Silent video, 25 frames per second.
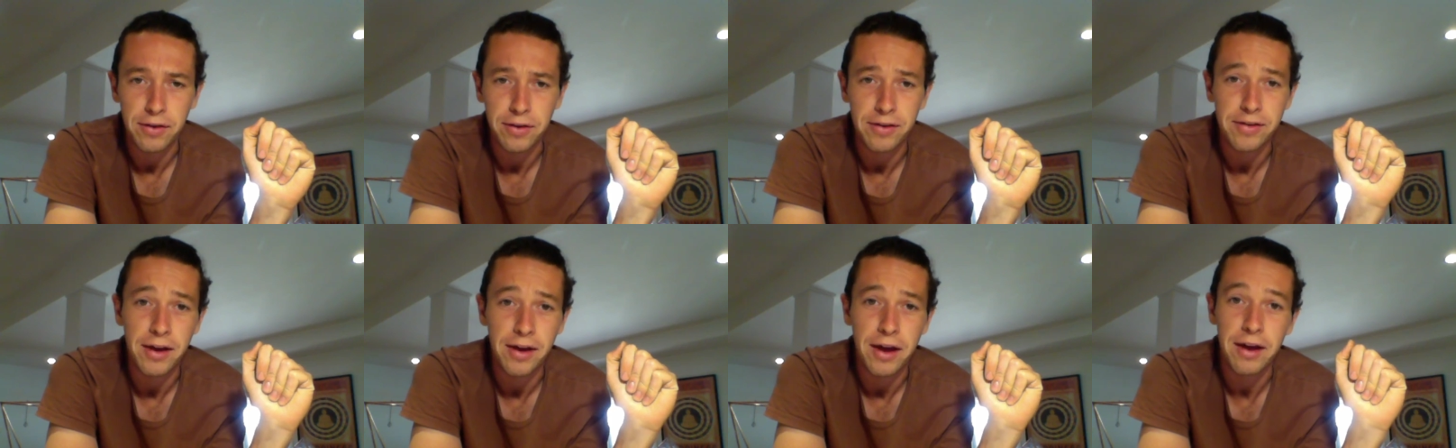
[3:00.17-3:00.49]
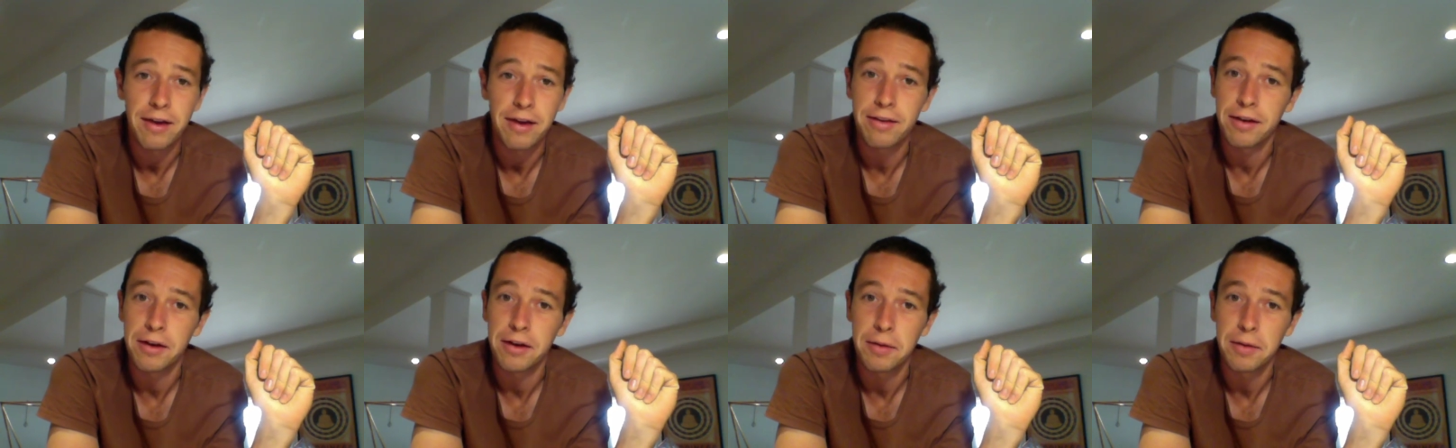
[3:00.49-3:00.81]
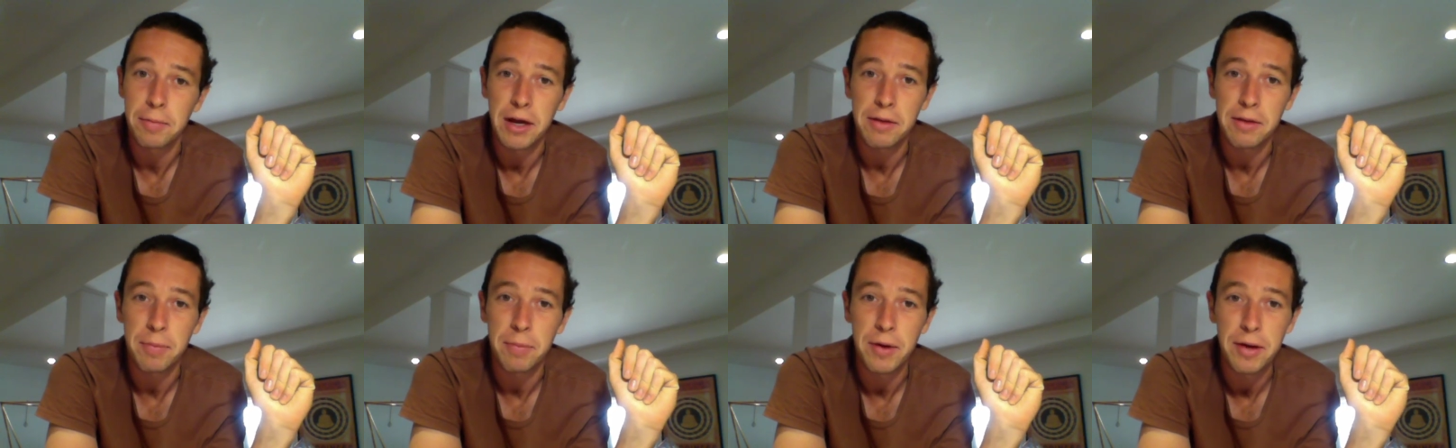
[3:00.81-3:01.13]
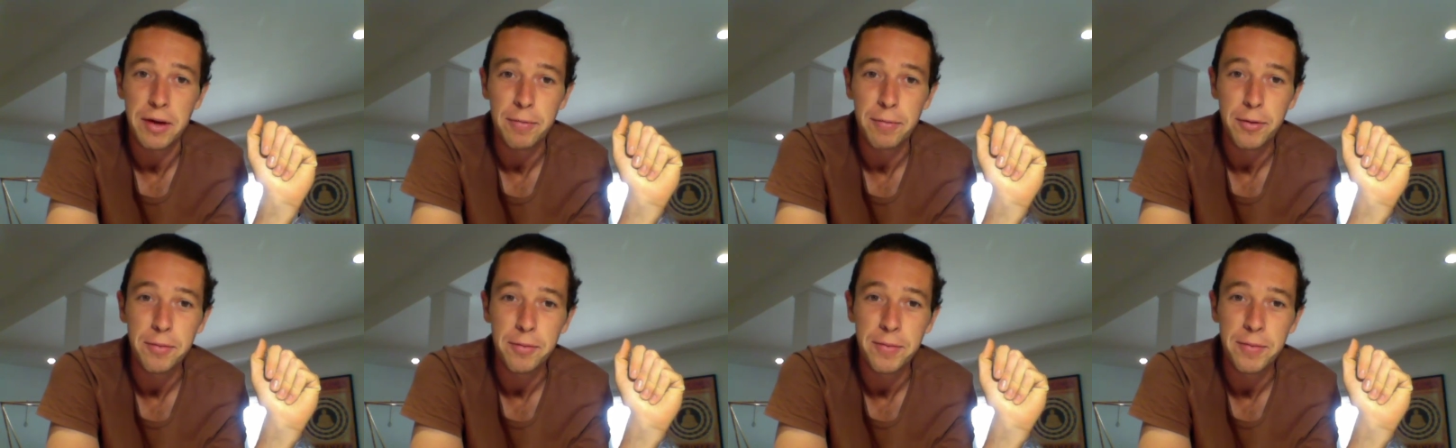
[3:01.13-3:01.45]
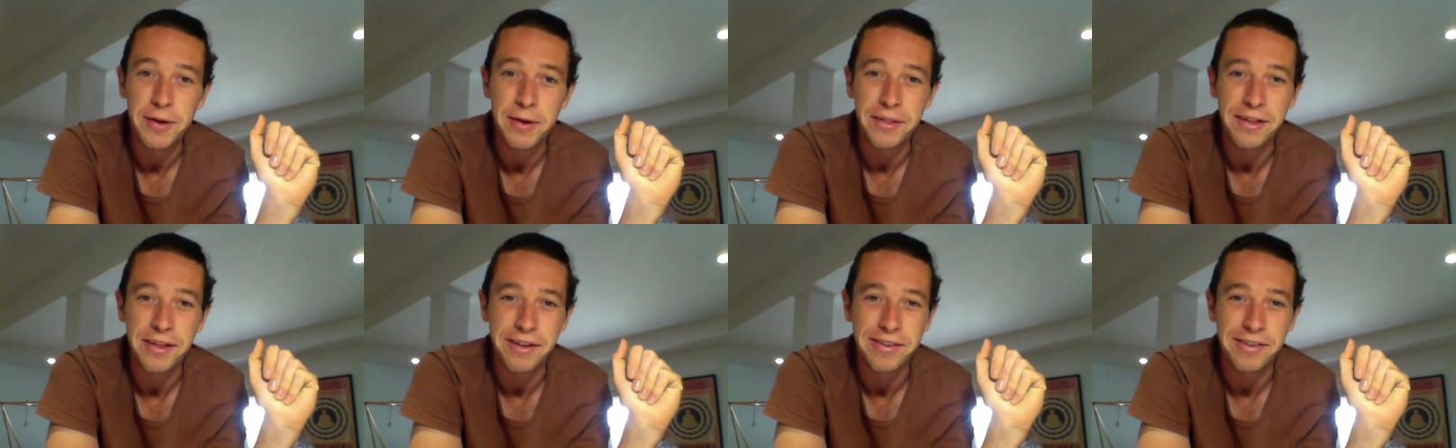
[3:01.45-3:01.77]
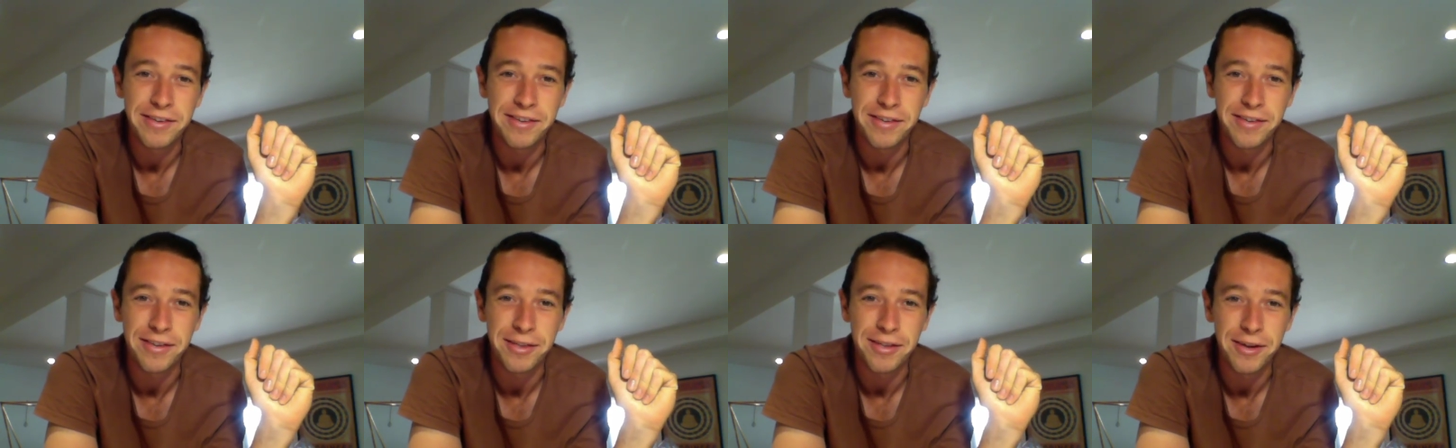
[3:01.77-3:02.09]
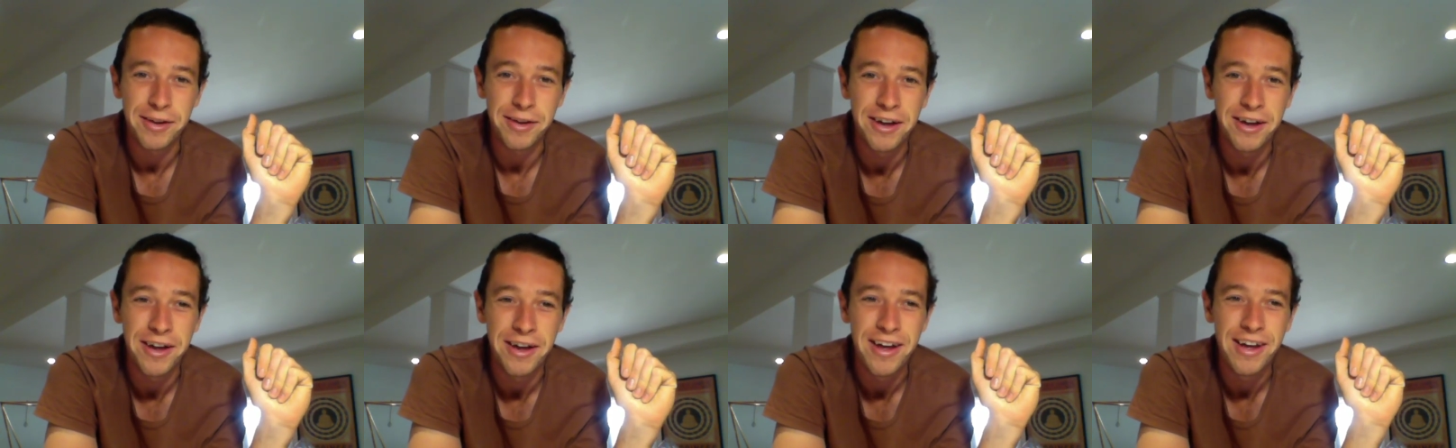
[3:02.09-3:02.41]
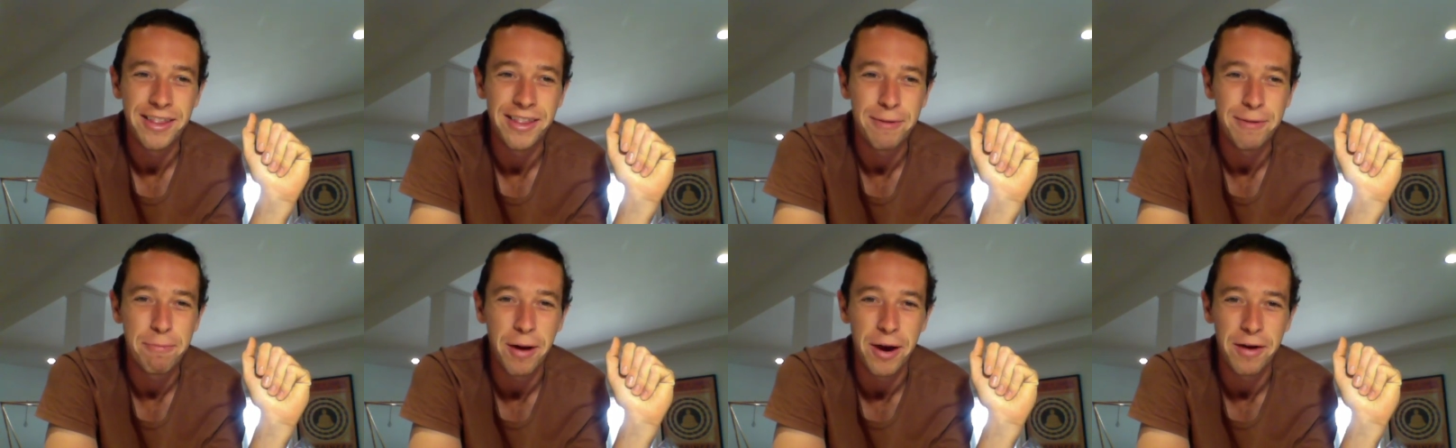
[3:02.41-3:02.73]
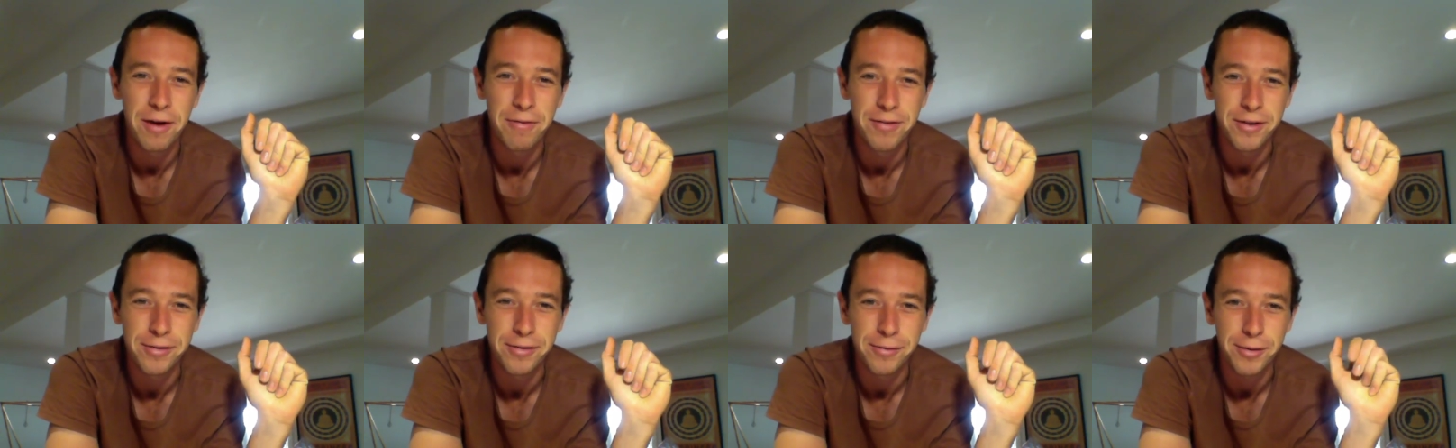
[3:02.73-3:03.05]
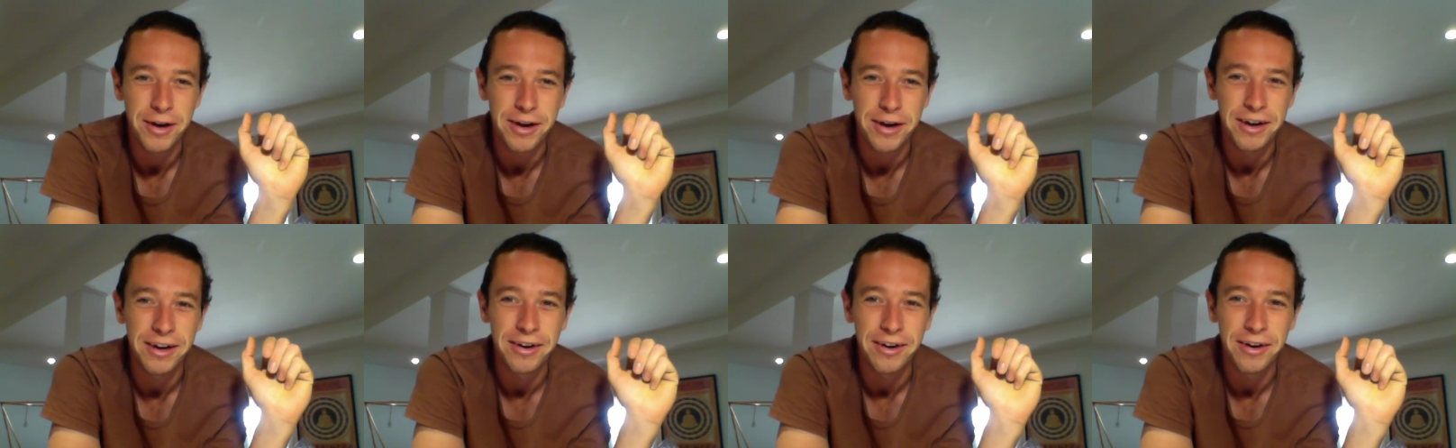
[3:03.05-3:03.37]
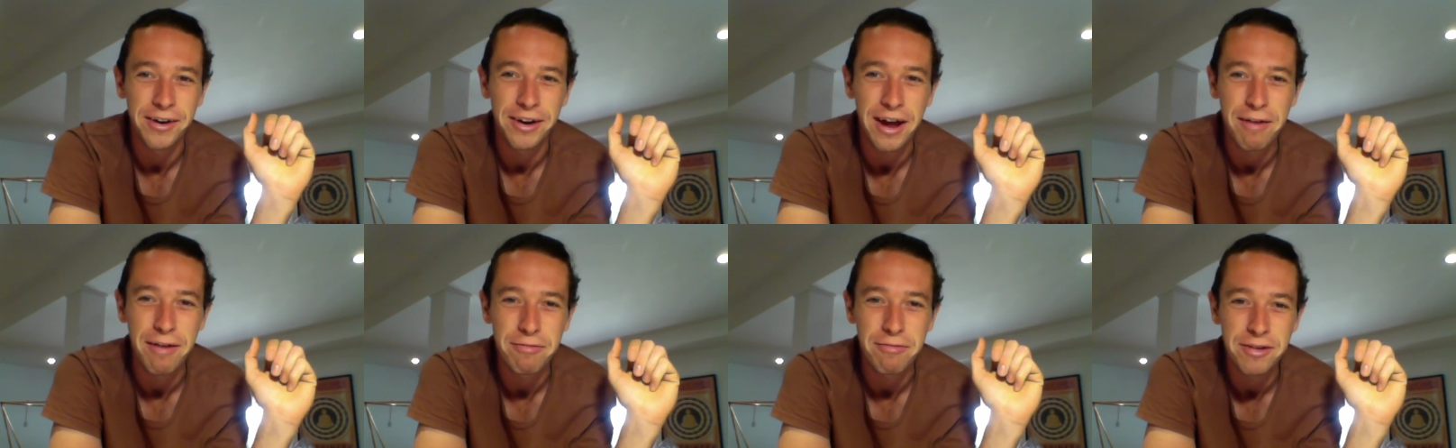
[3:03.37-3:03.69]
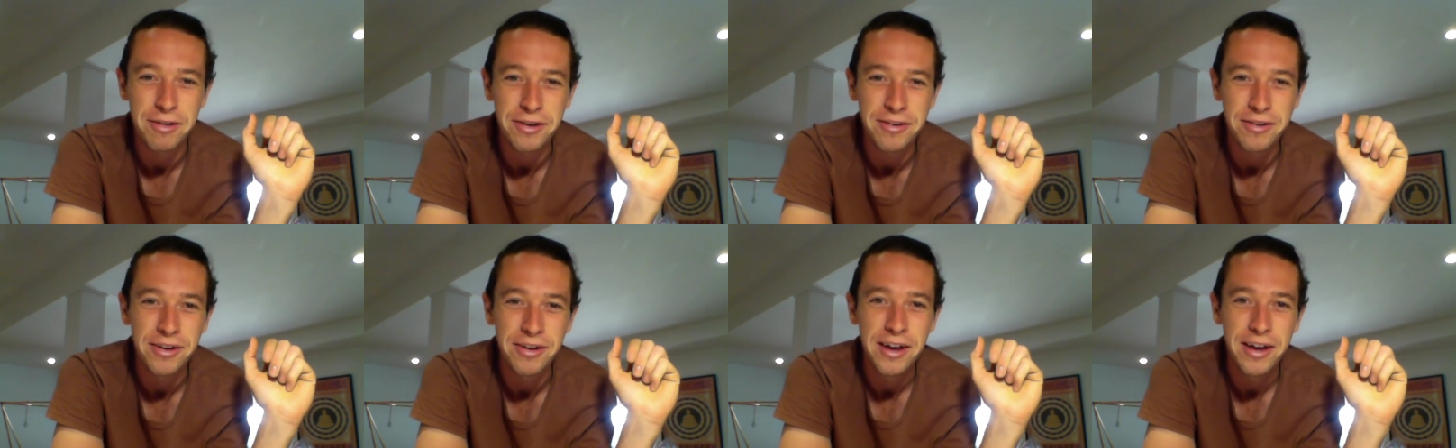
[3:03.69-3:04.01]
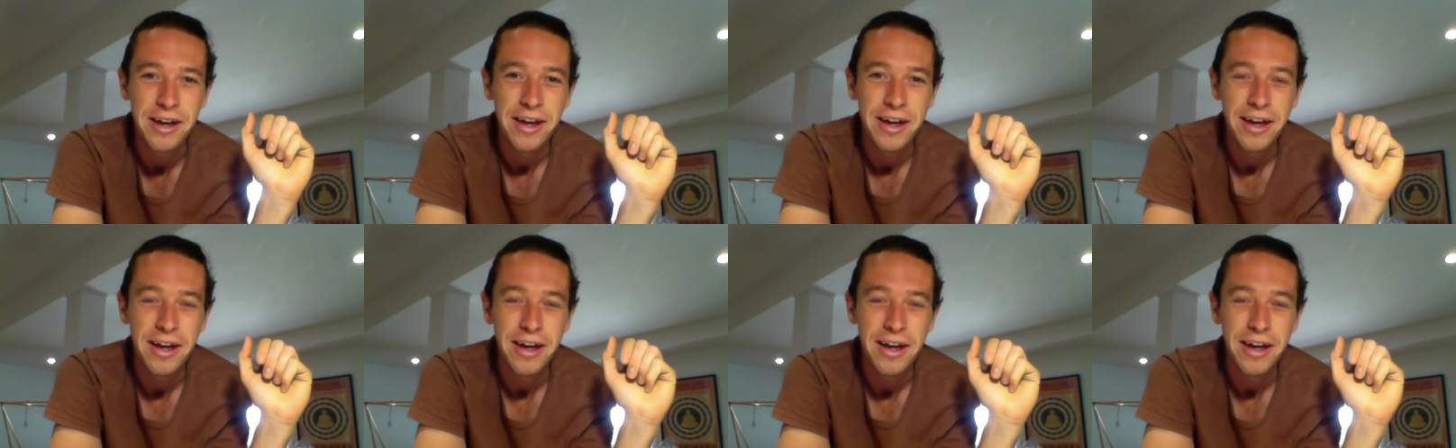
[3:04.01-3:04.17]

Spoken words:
to say anything about the people, but that's just the Bovis reading on average.